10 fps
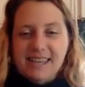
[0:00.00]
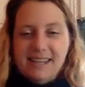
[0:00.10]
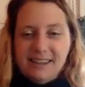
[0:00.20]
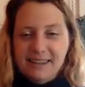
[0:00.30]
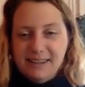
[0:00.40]

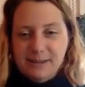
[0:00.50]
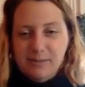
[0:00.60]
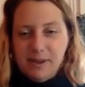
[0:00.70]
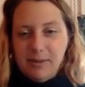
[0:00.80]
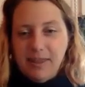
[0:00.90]
then
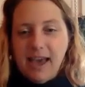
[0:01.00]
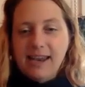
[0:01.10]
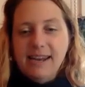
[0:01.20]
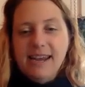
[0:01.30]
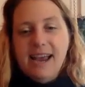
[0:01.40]
maybe that.
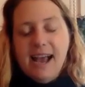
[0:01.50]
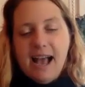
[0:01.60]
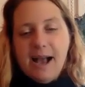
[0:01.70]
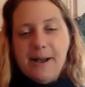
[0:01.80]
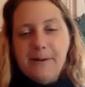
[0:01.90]

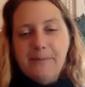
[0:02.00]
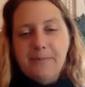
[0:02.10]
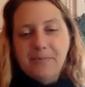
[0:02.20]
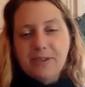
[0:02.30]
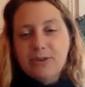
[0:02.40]

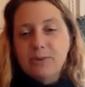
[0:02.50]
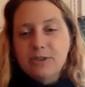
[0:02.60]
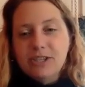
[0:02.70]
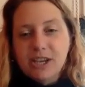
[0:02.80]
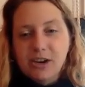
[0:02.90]
So I'm
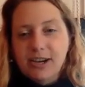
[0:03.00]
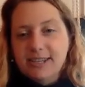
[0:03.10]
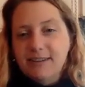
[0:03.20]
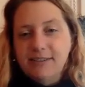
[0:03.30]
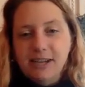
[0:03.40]
just
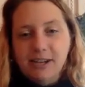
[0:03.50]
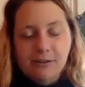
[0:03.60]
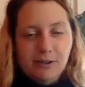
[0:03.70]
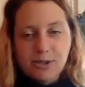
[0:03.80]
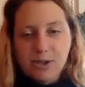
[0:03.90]
curious if any
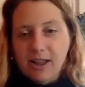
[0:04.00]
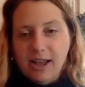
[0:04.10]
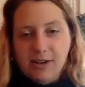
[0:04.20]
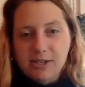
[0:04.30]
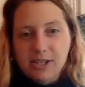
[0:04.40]
of those call
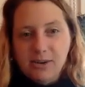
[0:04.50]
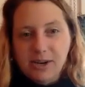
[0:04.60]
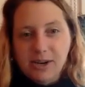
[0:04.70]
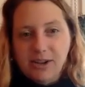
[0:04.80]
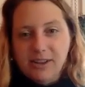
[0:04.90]
out to you
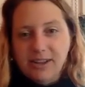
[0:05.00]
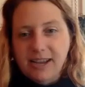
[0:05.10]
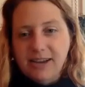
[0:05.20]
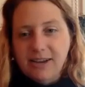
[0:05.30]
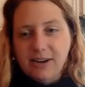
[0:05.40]
at all
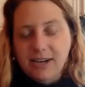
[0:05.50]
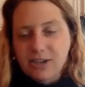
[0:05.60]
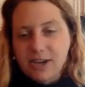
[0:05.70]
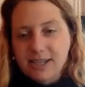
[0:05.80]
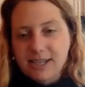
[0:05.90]
and are
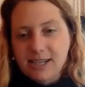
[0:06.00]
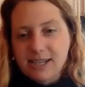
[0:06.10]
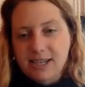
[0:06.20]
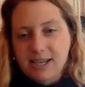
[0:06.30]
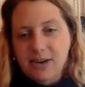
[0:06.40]
interesting
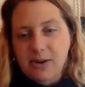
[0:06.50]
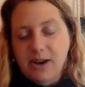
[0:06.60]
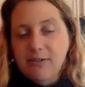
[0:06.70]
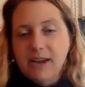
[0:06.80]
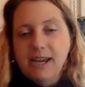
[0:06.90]
to you.
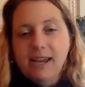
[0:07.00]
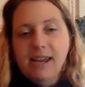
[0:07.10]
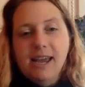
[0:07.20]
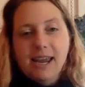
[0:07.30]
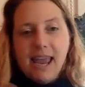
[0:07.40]
If I
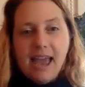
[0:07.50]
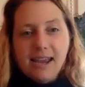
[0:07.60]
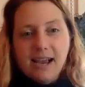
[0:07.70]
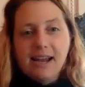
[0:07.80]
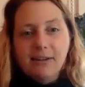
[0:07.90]

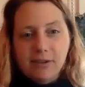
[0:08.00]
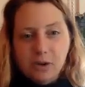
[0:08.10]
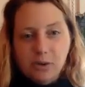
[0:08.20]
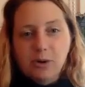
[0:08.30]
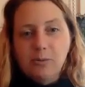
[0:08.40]
get kind of a
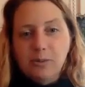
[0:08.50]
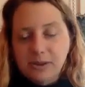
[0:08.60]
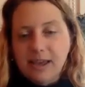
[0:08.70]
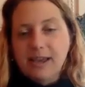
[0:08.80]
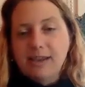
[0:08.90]
group
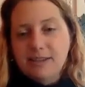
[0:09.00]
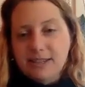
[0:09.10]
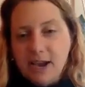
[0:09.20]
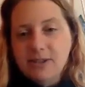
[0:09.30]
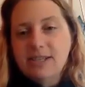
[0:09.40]
that
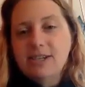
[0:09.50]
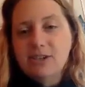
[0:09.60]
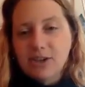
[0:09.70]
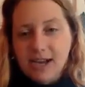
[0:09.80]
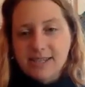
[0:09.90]
sounds
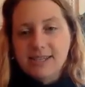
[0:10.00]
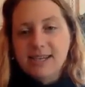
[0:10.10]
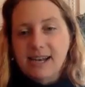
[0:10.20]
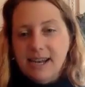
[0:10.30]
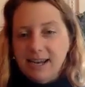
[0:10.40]

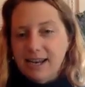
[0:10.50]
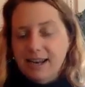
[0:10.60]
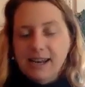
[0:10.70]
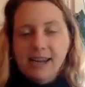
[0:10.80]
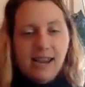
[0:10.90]
interested
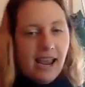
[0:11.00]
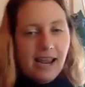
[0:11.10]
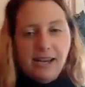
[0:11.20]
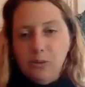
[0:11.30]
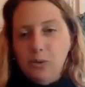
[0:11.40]
in
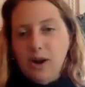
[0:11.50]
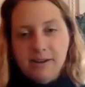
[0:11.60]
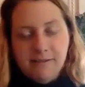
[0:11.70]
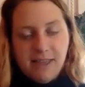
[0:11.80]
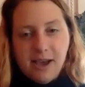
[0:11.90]
any one
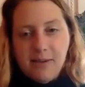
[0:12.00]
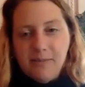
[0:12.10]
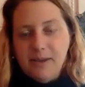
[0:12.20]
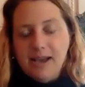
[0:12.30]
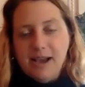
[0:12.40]
of
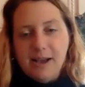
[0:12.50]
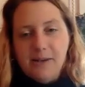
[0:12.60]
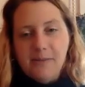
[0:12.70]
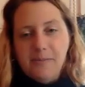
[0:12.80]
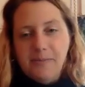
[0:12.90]
them,
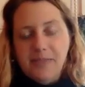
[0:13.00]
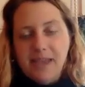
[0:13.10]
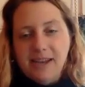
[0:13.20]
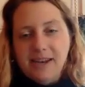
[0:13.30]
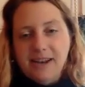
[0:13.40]

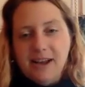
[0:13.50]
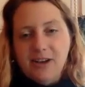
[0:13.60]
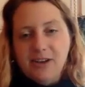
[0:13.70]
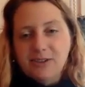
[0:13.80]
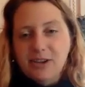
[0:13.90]
then
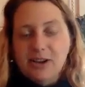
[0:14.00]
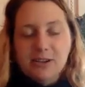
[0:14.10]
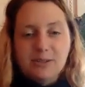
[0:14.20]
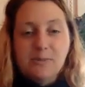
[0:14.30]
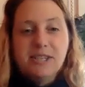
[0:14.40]
I'll
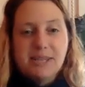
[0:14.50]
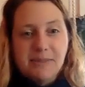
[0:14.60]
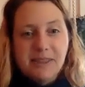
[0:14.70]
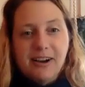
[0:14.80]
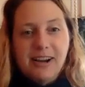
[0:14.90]
put
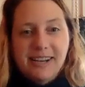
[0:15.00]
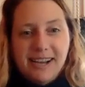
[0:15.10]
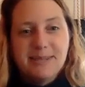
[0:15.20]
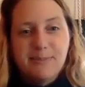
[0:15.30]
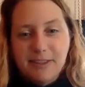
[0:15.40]
something on
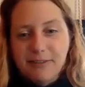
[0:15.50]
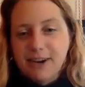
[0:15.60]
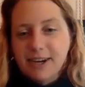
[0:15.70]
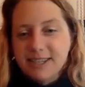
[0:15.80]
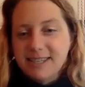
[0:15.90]
next month
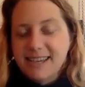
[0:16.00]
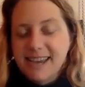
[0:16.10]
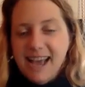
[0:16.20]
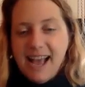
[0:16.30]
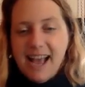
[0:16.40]
for us.
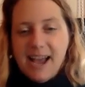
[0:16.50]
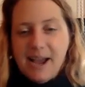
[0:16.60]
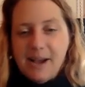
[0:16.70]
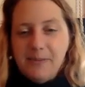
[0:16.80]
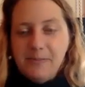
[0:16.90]

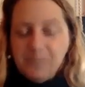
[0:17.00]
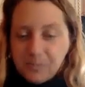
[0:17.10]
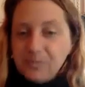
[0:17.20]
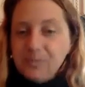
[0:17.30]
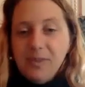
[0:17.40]
Um,
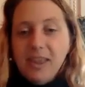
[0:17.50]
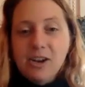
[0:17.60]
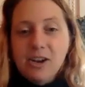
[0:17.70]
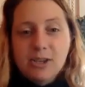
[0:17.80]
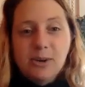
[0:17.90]

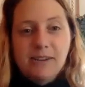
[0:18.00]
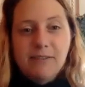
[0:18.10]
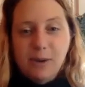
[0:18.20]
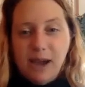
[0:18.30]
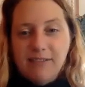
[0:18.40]
and also,
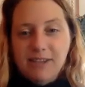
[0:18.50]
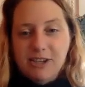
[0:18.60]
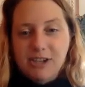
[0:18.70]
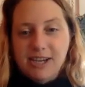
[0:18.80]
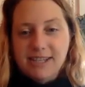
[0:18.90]
if you have the
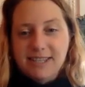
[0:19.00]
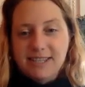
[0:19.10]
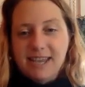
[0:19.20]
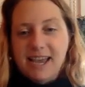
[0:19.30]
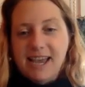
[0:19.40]

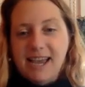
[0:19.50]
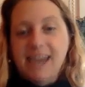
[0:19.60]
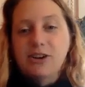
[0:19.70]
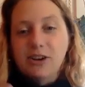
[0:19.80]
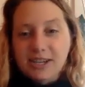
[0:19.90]
chance
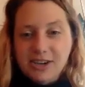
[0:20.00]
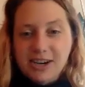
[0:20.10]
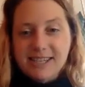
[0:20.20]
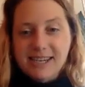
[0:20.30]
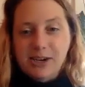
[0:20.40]
and you're
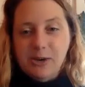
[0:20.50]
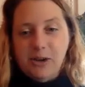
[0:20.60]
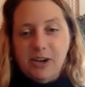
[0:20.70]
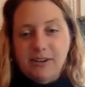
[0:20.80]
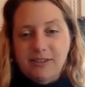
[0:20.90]
interested in
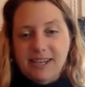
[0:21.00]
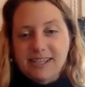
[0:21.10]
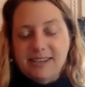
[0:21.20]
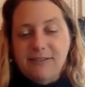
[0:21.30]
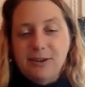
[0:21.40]
one of
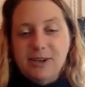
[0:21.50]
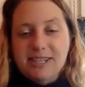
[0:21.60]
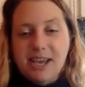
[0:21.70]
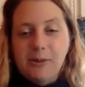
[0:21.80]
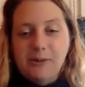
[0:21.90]
these, if you can
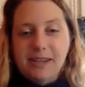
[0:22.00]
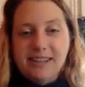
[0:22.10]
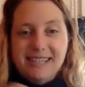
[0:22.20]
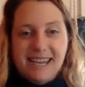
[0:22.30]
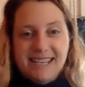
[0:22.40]
tell me
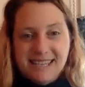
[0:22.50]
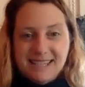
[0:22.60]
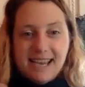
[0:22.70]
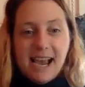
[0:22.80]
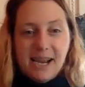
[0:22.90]
the days
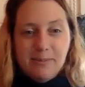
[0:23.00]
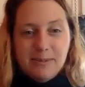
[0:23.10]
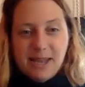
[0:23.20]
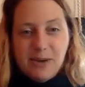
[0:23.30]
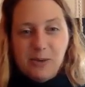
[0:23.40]
and
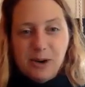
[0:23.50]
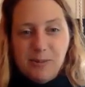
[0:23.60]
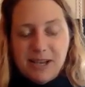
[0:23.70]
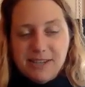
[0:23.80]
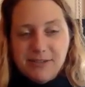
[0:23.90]
times that work
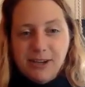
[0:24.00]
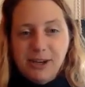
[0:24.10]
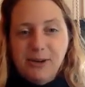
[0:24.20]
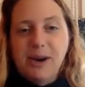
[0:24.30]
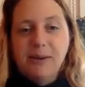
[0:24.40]
best for
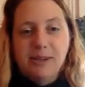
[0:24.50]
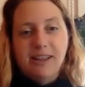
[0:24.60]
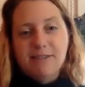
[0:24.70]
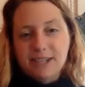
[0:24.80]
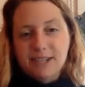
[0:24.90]
you, I would
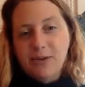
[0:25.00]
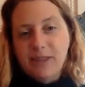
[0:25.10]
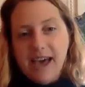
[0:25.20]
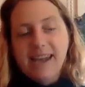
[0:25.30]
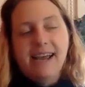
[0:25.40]
love to know
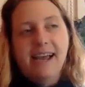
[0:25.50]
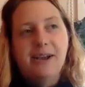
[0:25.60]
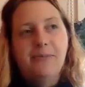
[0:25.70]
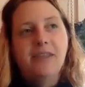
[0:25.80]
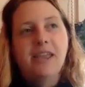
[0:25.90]
that.
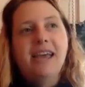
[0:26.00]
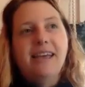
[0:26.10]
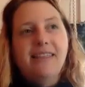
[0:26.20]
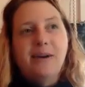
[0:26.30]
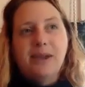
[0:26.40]

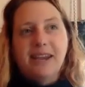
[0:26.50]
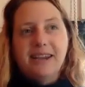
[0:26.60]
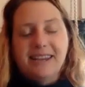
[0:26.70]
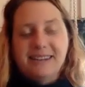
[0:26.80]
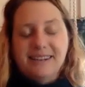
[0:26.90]
That way
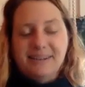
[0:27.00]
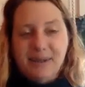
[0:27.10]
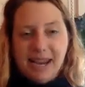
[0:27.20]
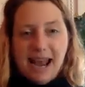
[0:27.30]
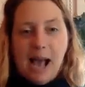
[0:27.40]
I can
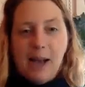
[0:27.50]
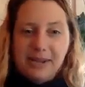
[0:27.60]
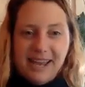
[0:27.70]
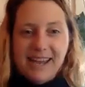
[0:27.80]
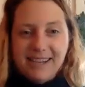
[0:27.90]
make it
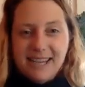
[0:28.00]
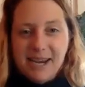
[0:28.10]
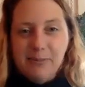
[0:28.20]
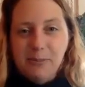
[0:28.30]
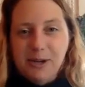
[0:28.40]
happen at a
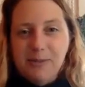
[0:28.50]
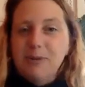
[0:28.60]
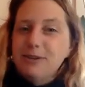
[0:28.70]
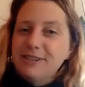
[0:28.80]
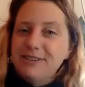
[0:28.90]
time when
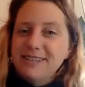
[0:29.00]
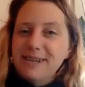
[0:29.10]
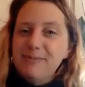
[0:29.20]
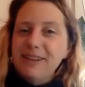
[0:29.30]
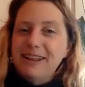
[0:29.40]
most of us
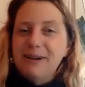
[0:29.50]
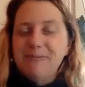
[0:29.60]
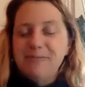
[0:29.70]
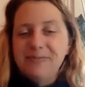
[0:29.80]
can be there.